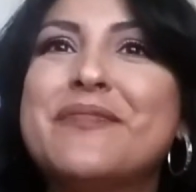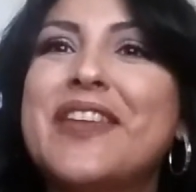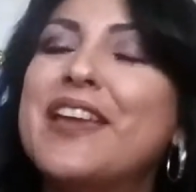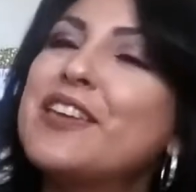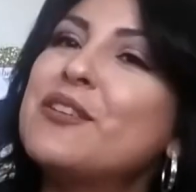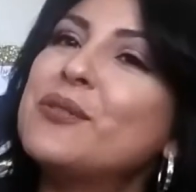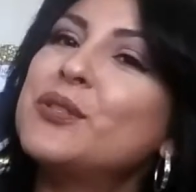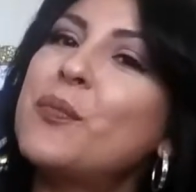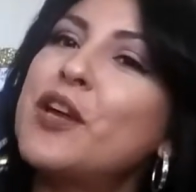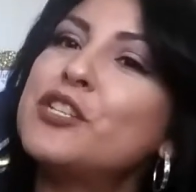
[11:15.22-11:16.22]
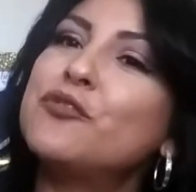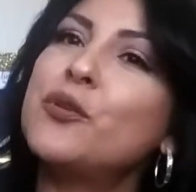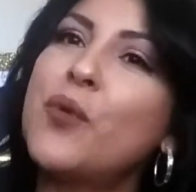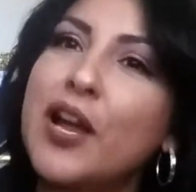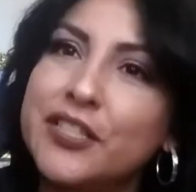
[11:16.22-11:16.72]
thank you so much
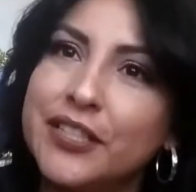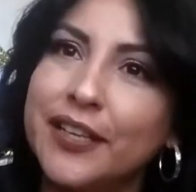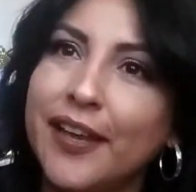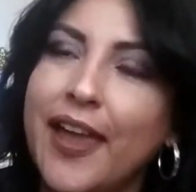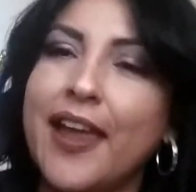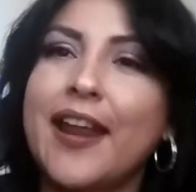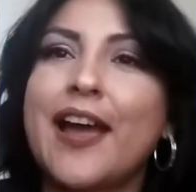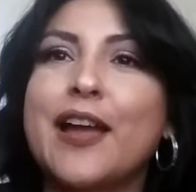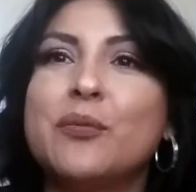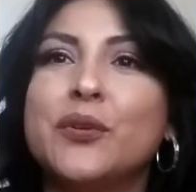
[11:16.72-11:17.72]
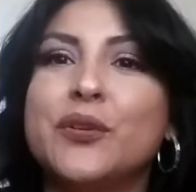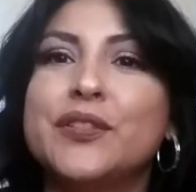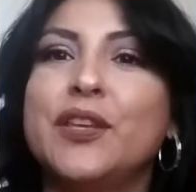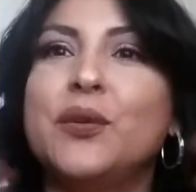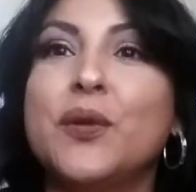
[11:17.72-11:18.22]
for watching, and I will
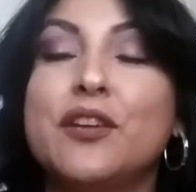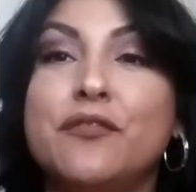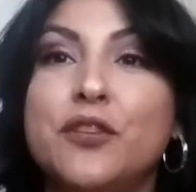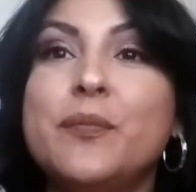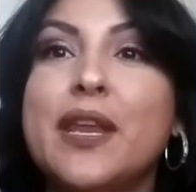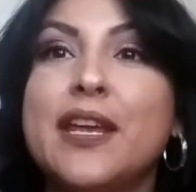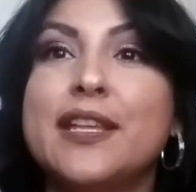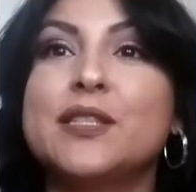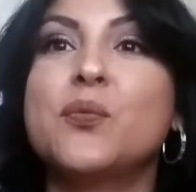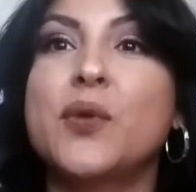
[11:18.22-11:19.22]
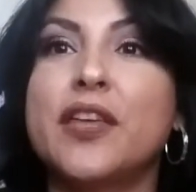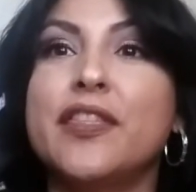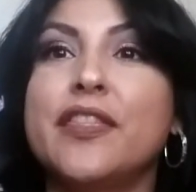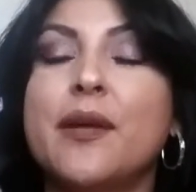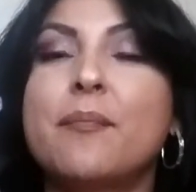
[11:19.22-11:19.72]
see you in a few minutes with
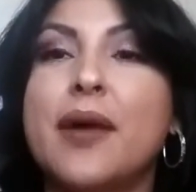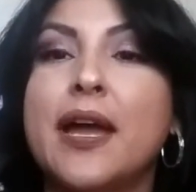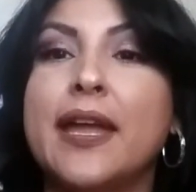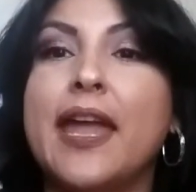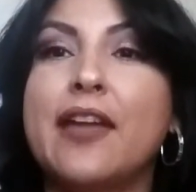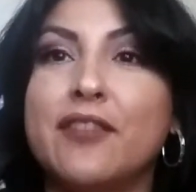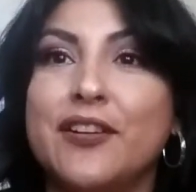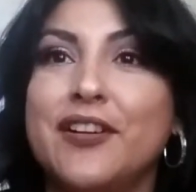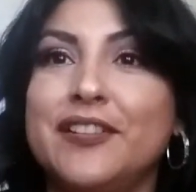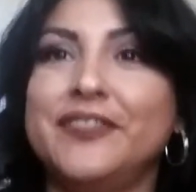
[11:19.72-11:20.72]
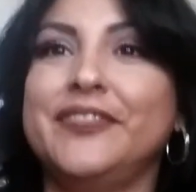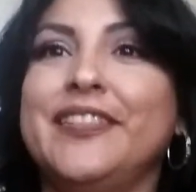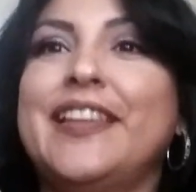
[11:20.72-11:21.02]
my Avon haul.